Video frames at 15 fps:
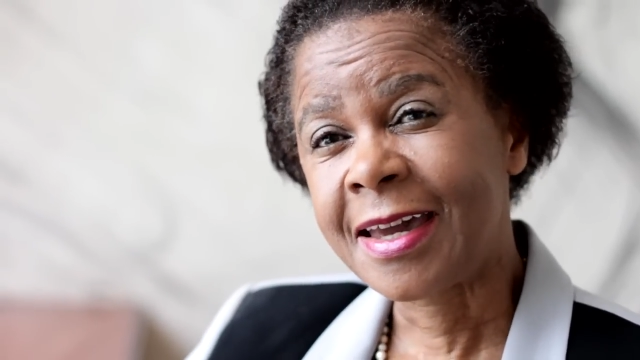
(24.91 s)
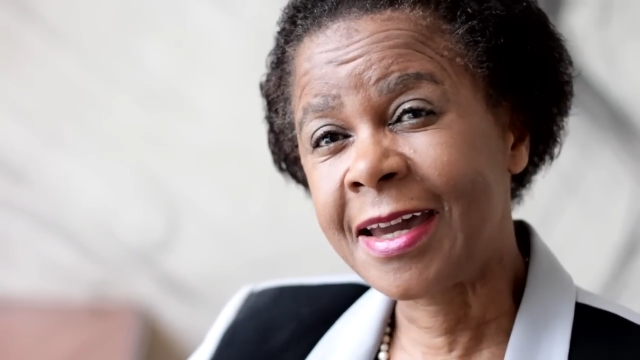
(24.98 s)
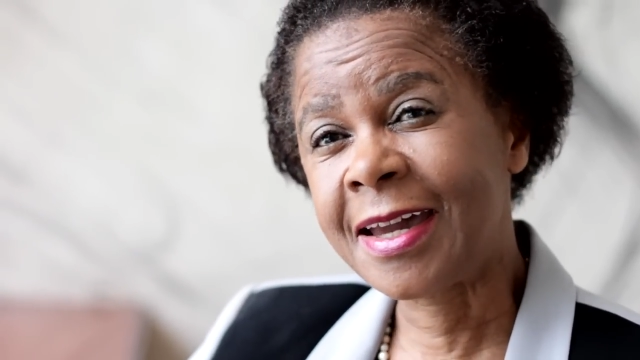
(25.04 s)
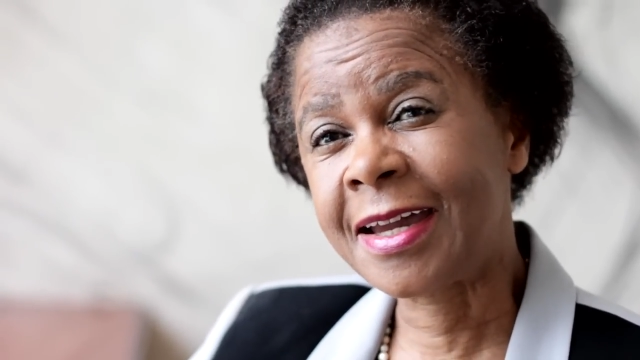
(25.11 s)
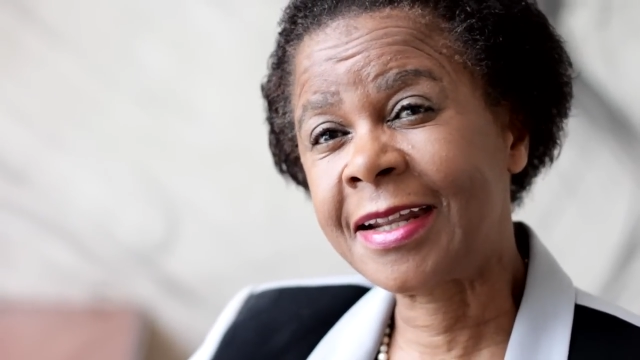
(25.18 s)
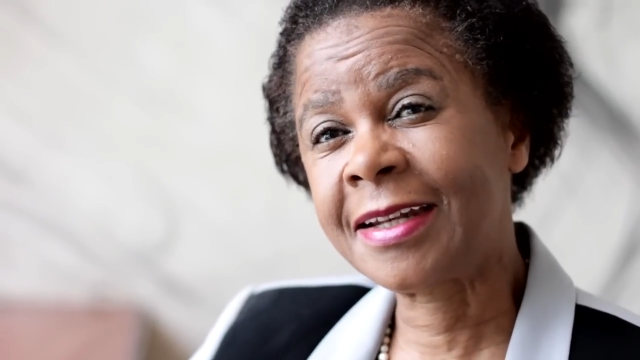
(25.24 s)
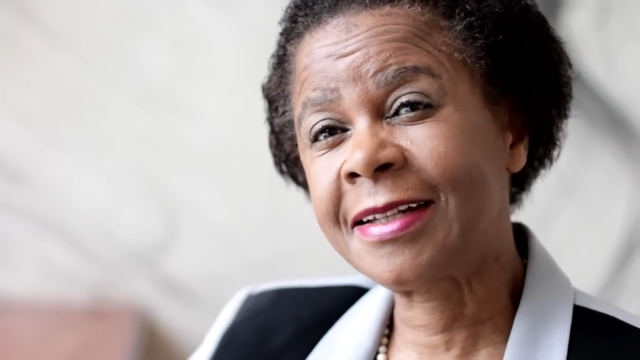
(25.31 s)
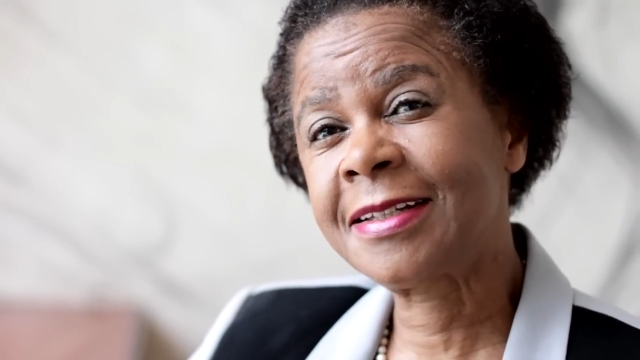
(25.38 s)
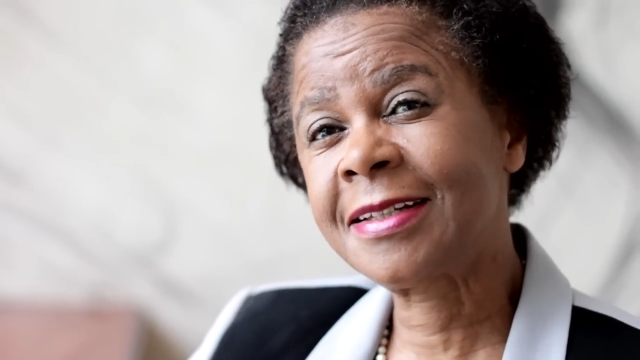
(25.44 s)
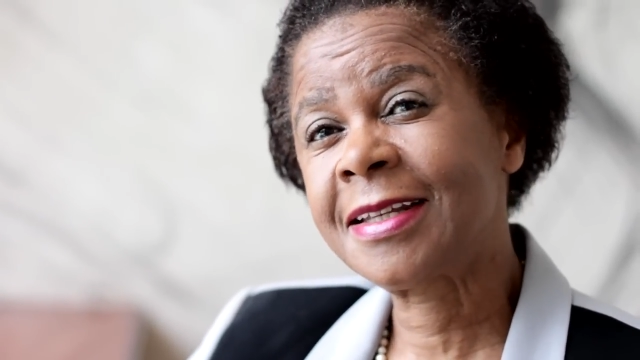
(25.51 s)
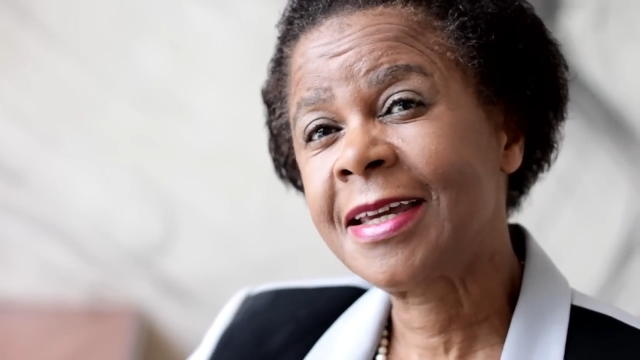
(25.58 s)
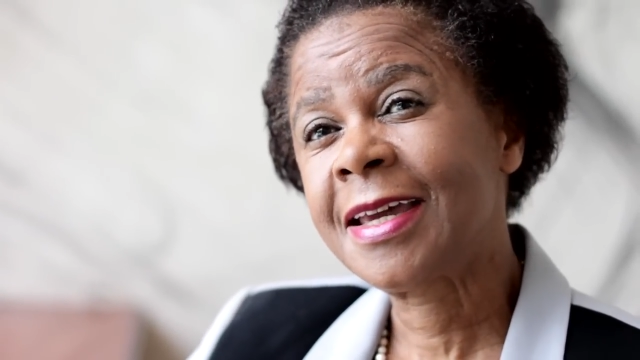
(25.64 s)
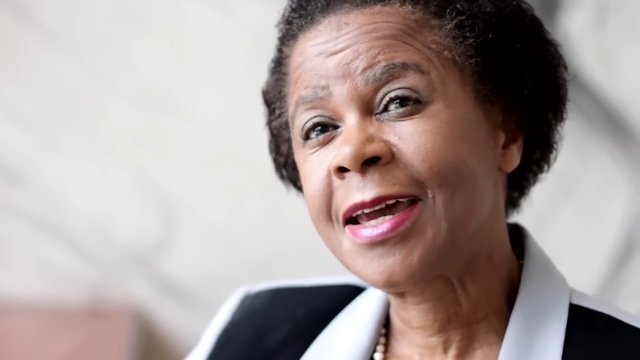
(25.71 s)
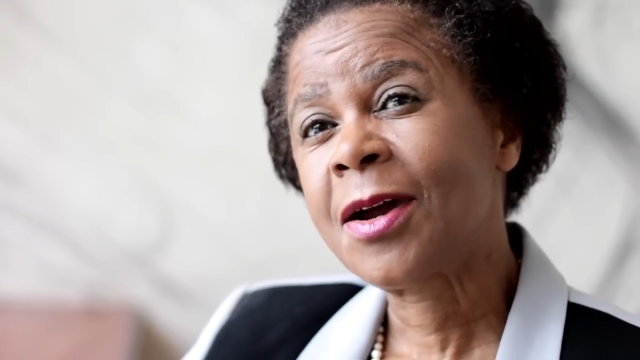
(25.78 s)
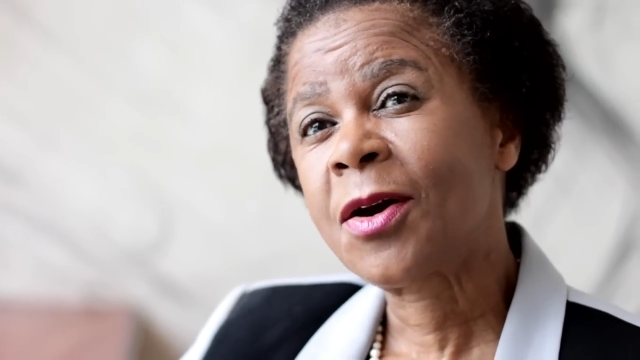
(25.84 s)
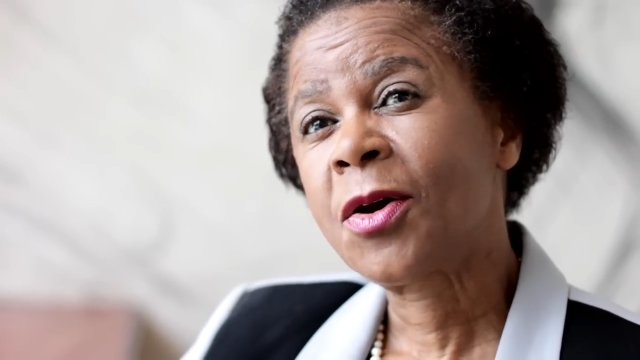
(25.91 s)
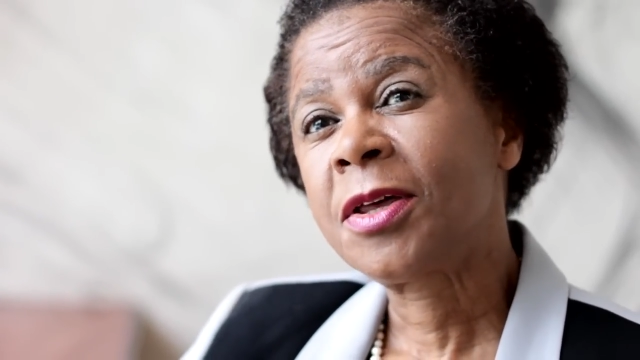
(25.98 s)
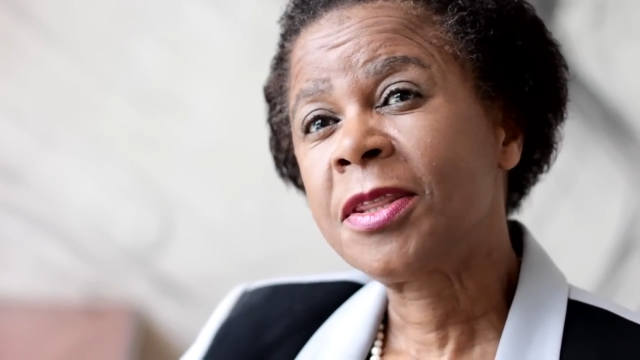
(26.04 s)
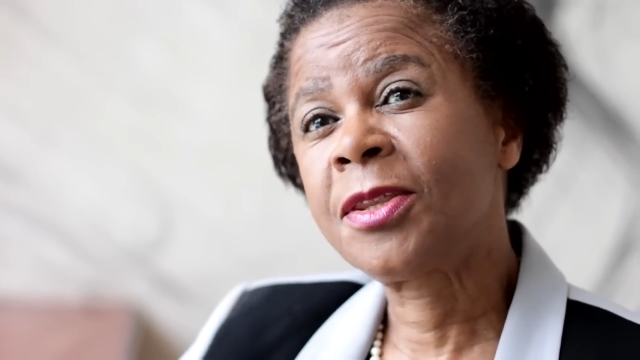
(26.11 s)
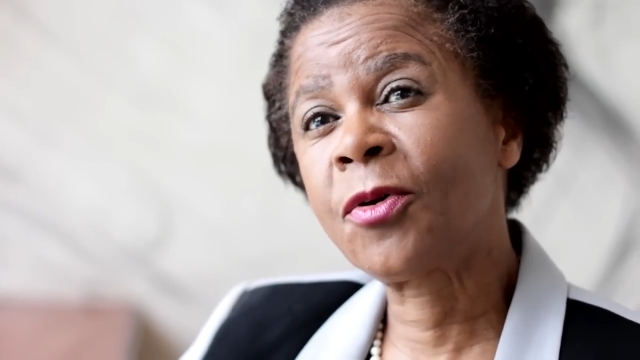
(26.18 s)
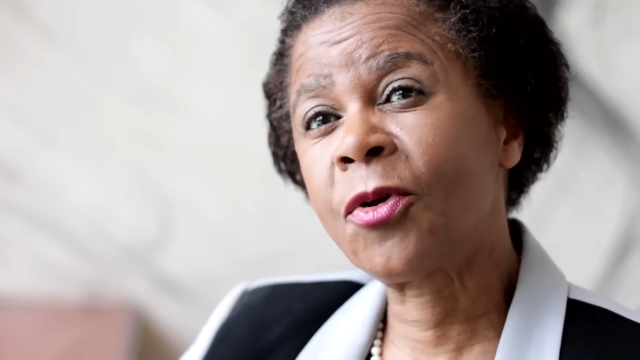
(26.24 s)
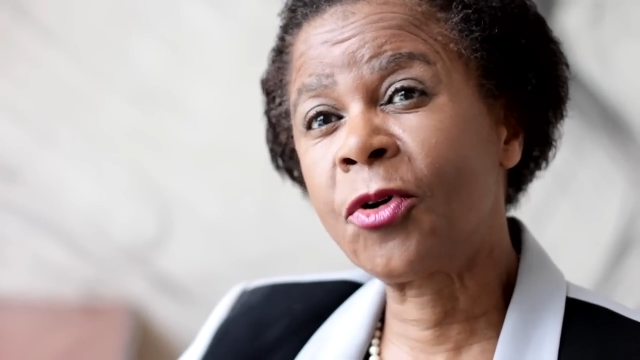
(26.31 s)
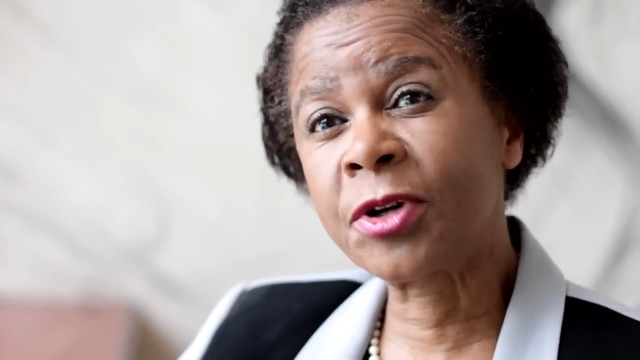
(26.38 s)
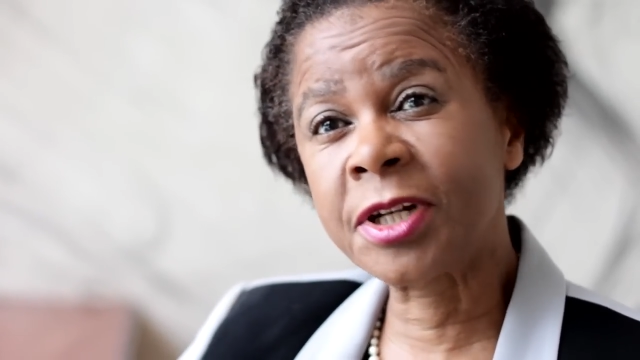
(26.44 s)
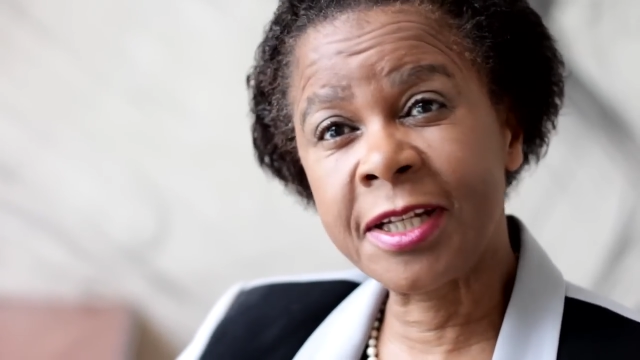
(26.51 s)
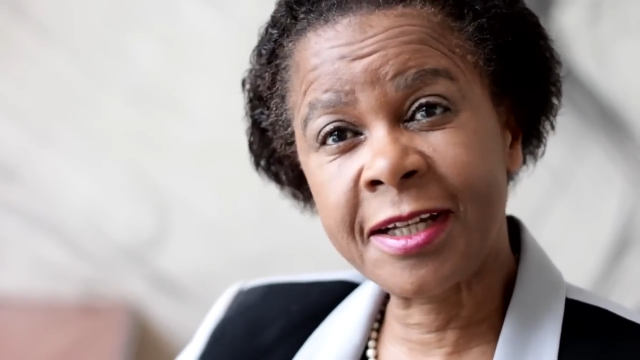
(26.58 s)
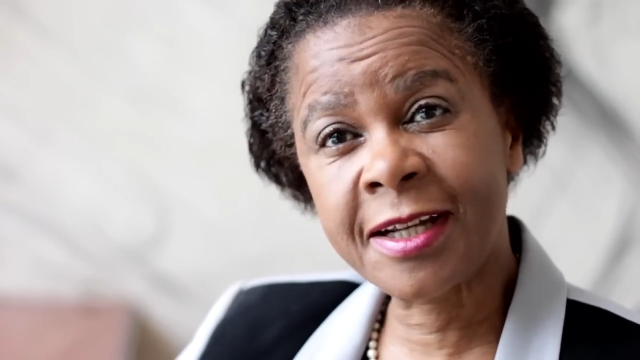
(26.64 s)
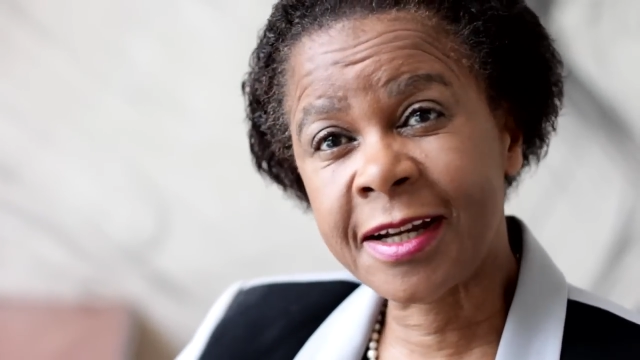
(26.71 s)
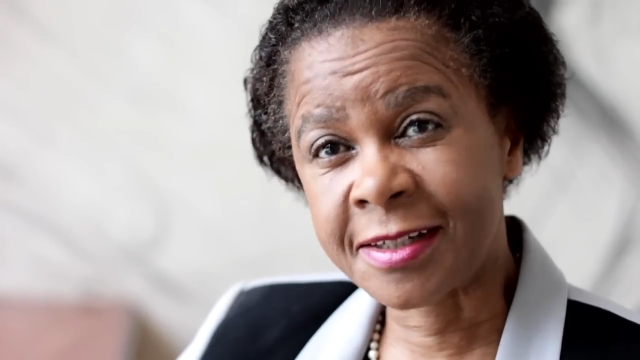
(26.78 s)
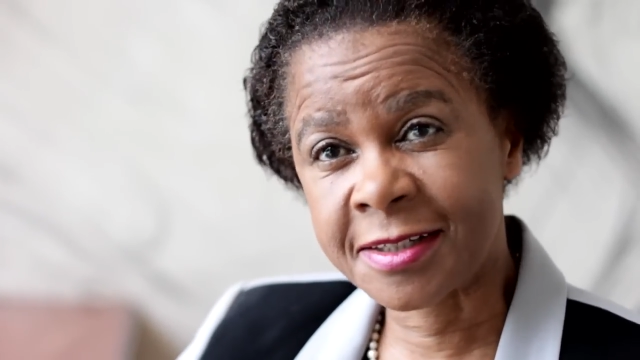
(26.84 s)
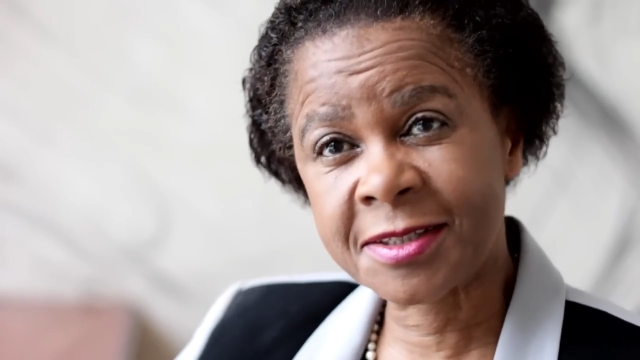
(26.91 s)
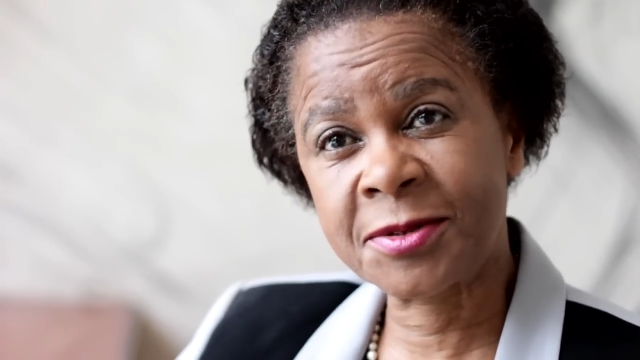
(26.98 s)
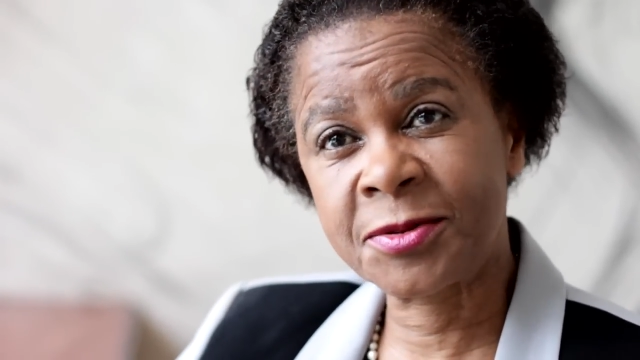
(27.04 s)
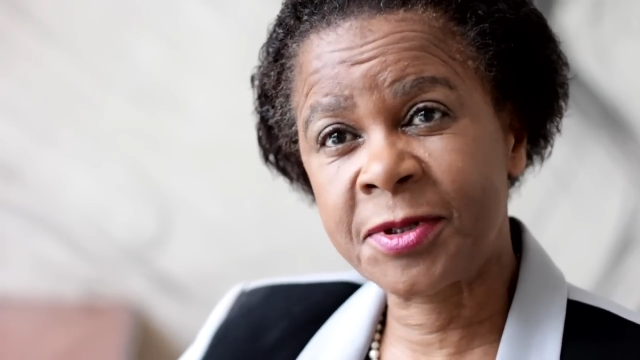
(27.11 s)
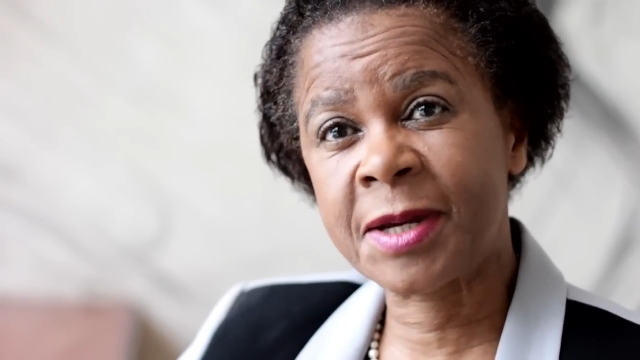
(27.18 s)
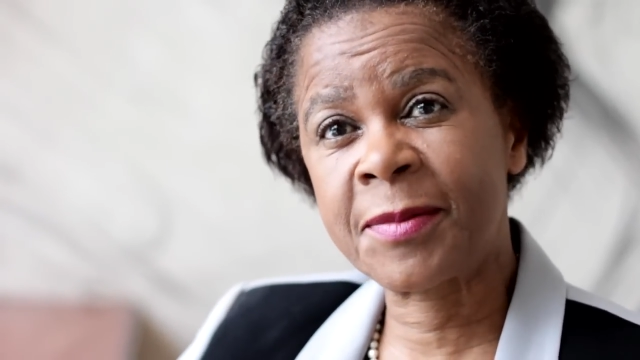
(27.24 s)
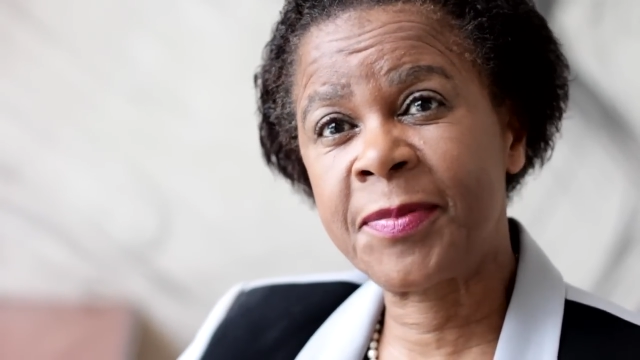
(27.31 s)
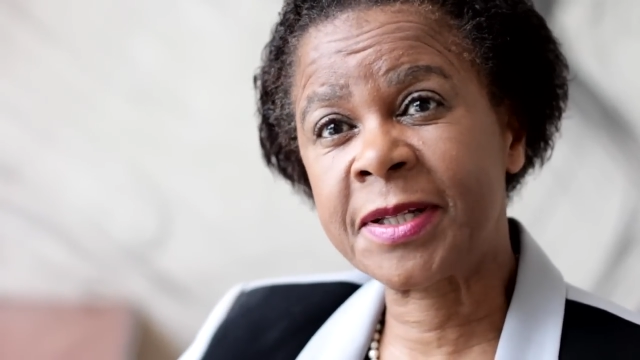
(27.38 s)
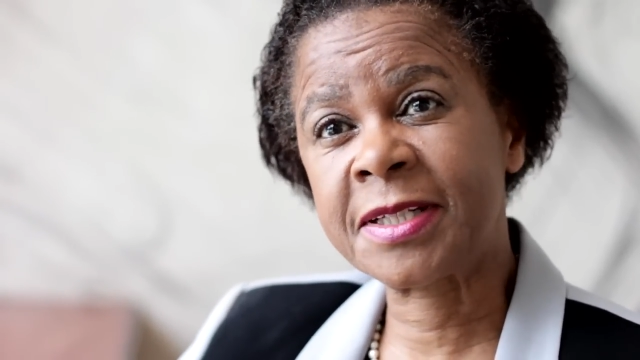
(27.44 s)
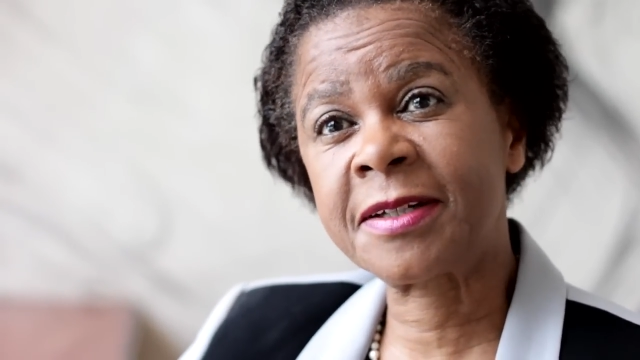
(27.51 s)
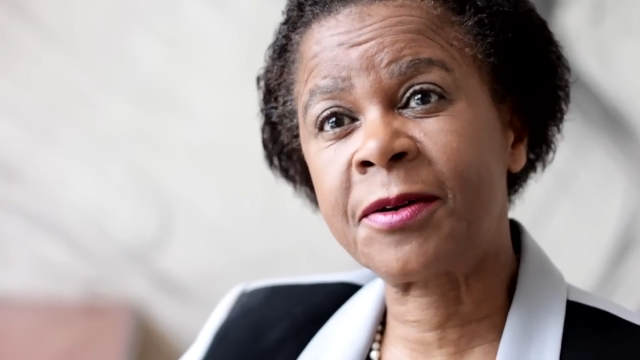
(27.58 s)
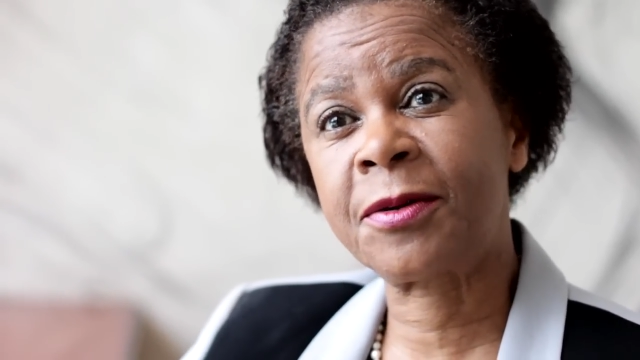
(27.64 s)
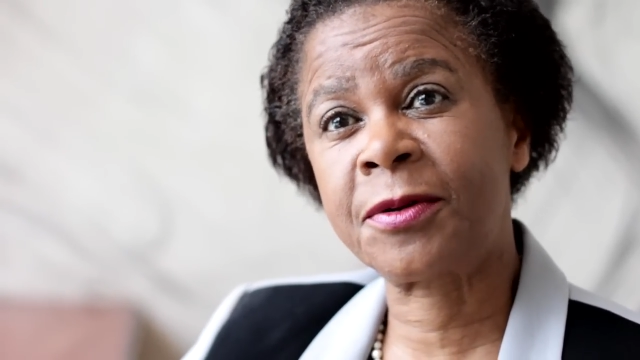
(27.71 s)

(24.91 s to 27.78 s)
And the only country we are better